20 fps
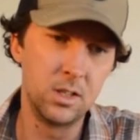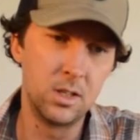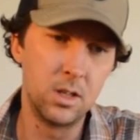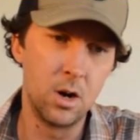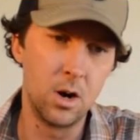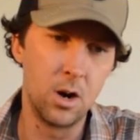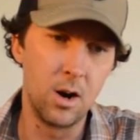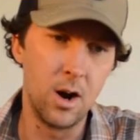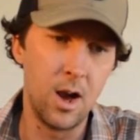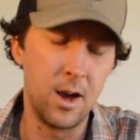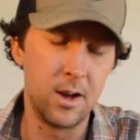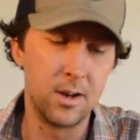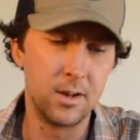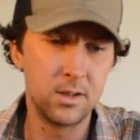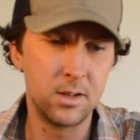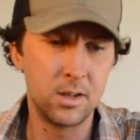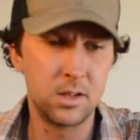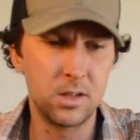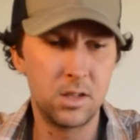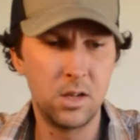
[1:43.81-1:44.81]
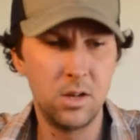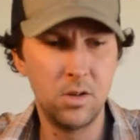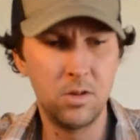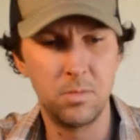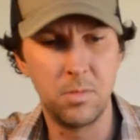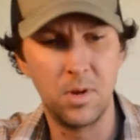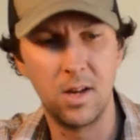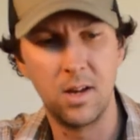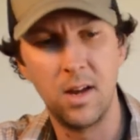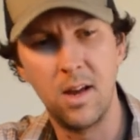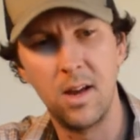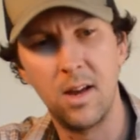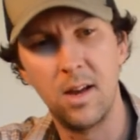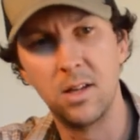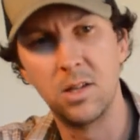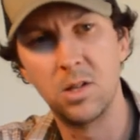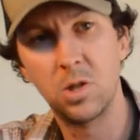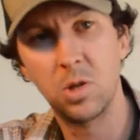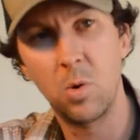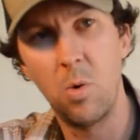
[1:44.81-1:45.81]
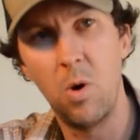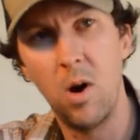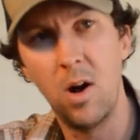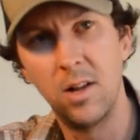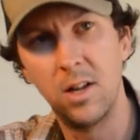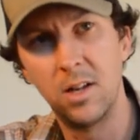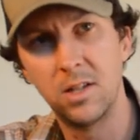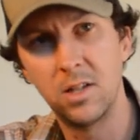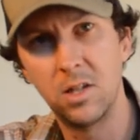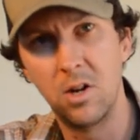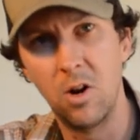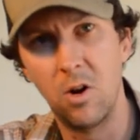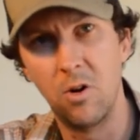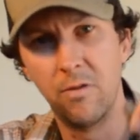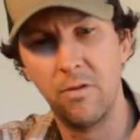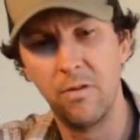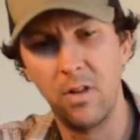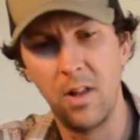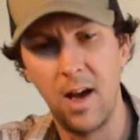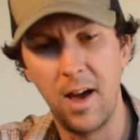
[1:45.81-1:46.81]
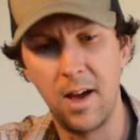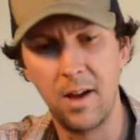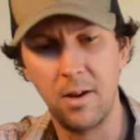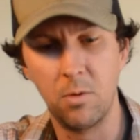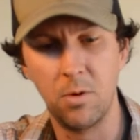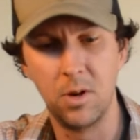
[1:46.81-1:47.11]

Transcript: or a, uh, excuse me, a Skwala stonefly,